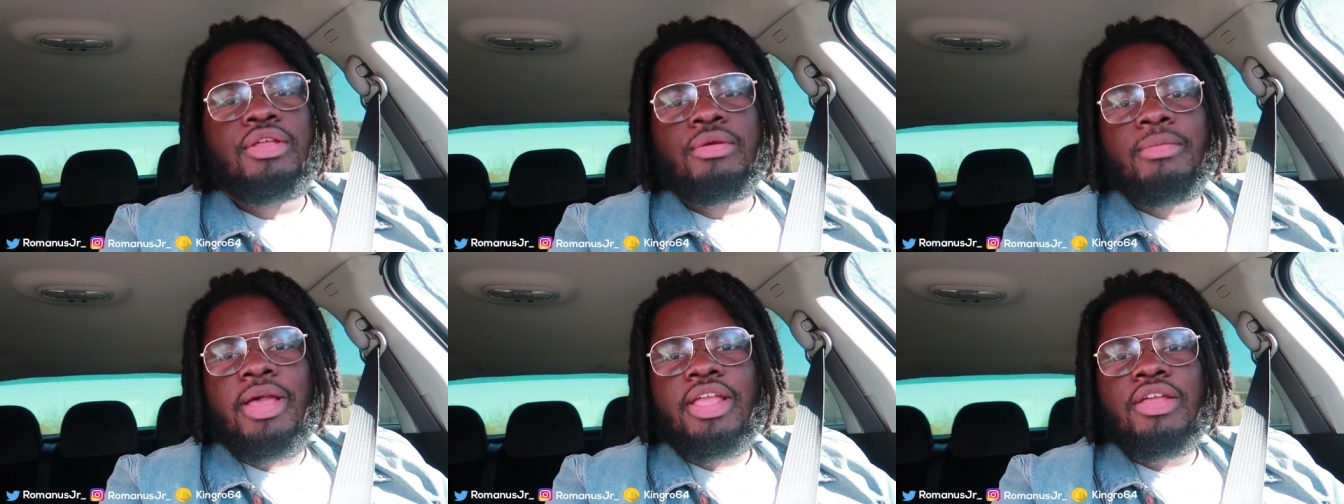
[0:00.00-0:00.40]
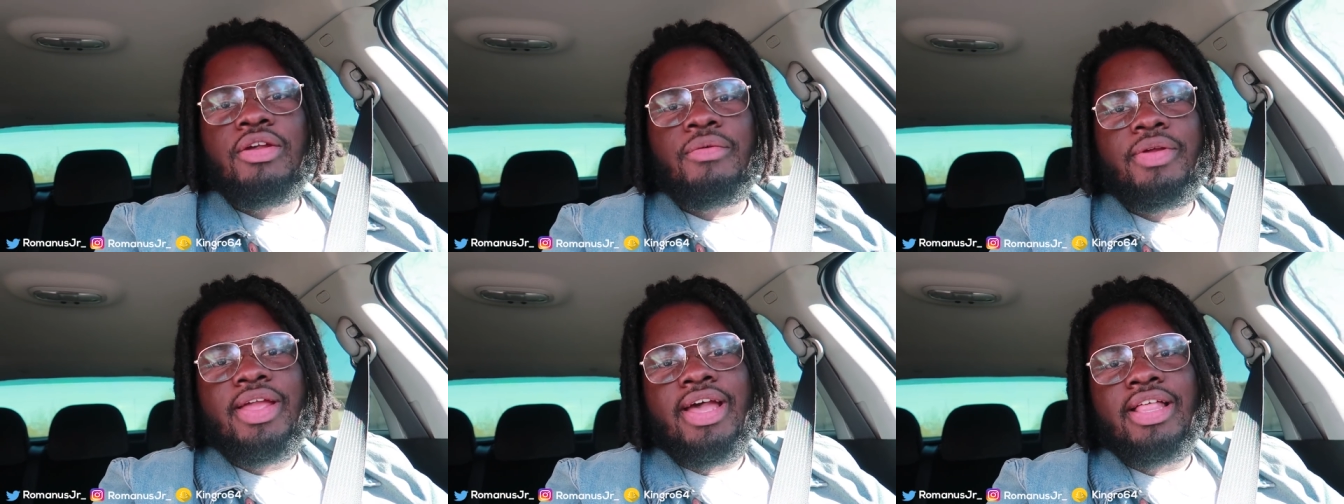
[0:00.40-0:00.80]
You make
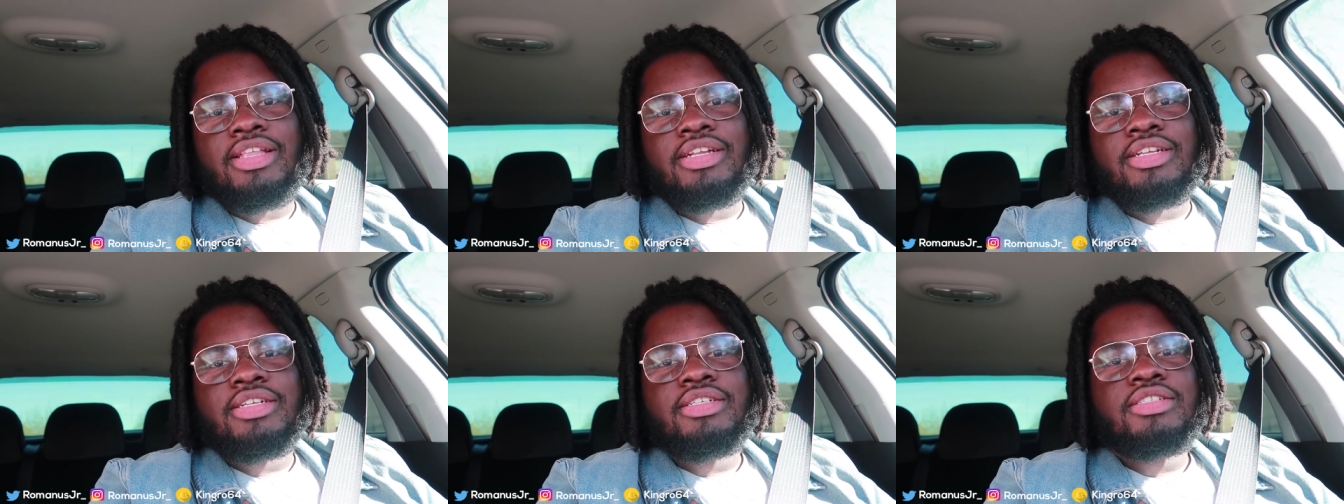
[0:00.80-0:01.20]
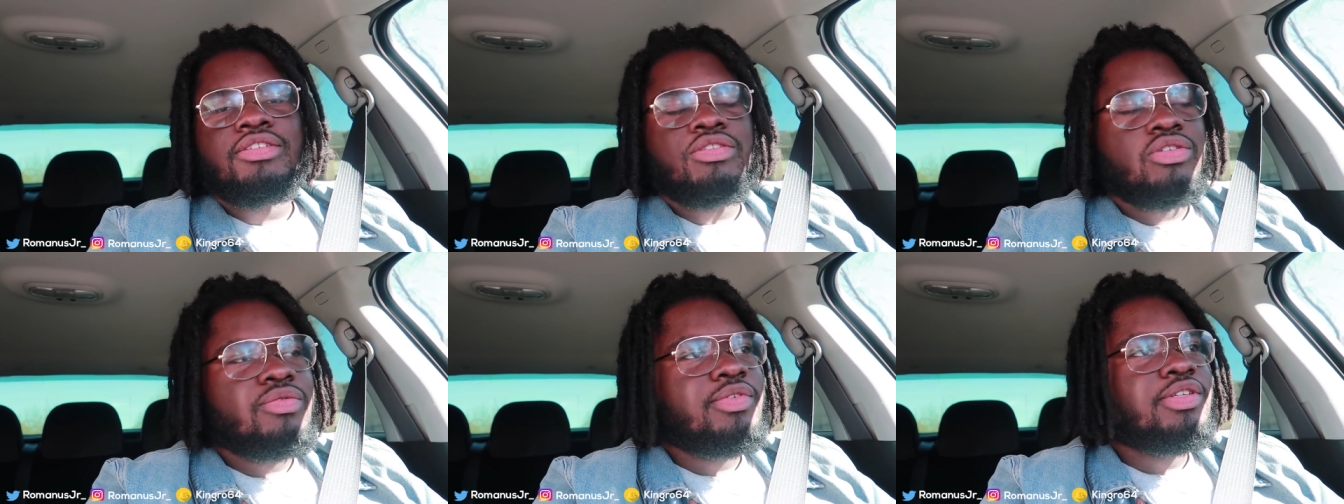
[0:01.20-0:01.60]
your reality.
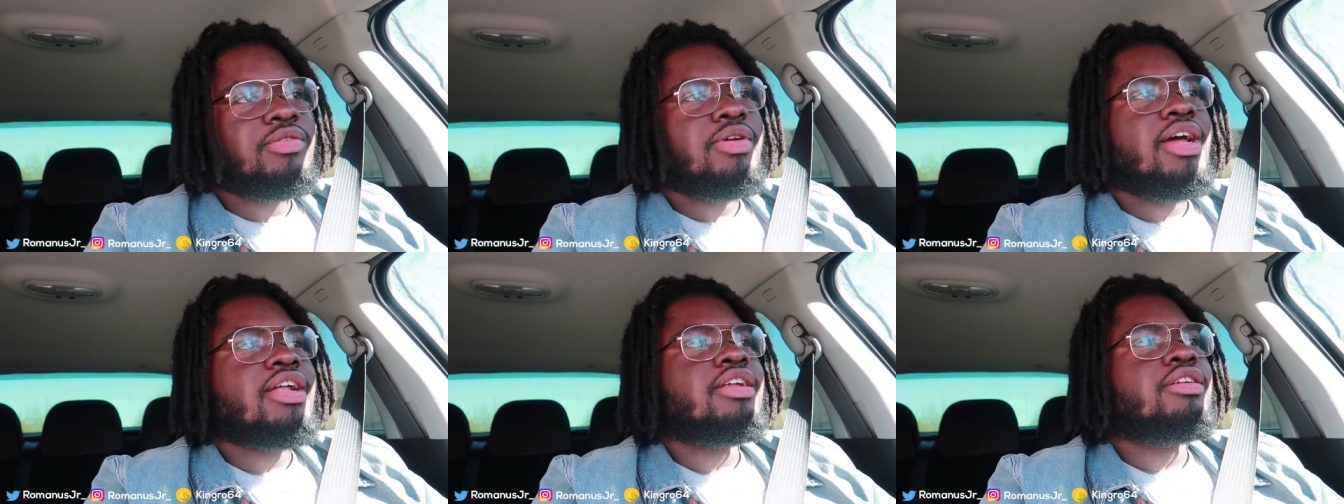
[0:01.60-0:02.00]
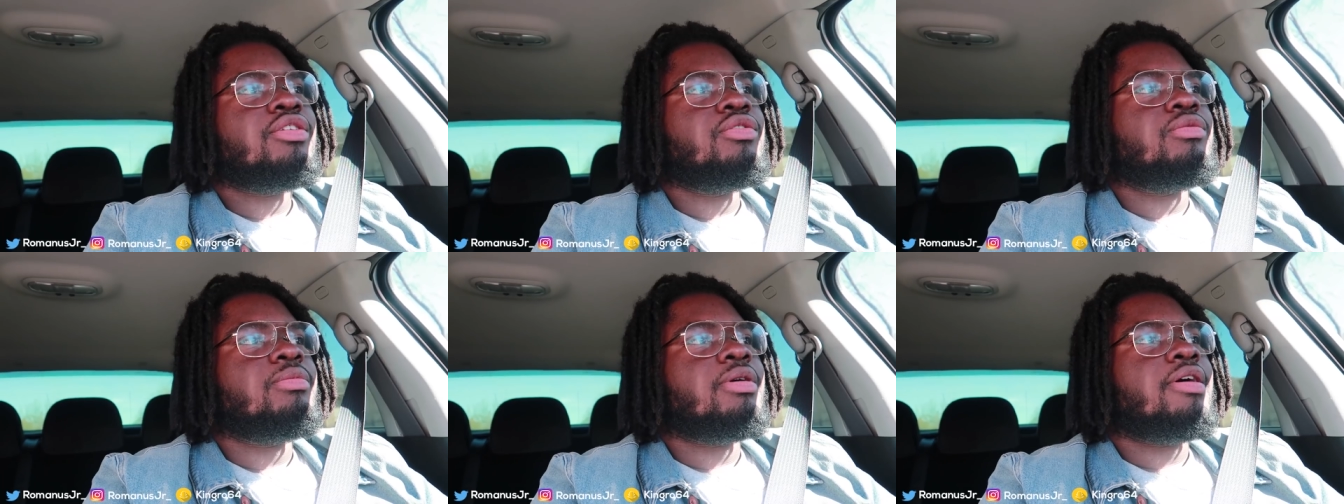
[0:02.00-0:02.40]
So do what you gotta
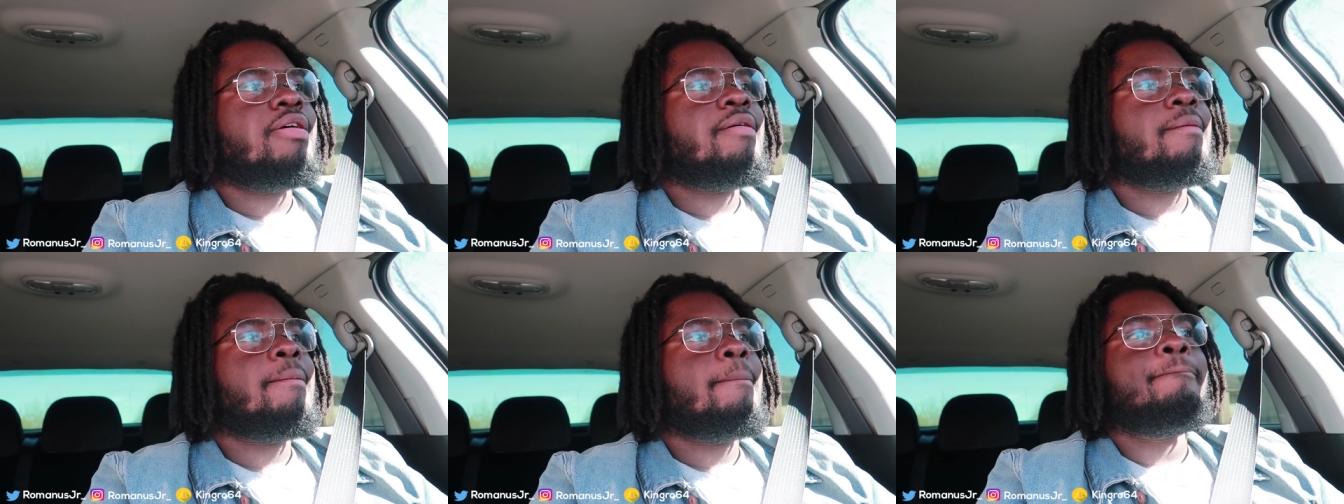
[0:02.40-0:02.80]
do, bro.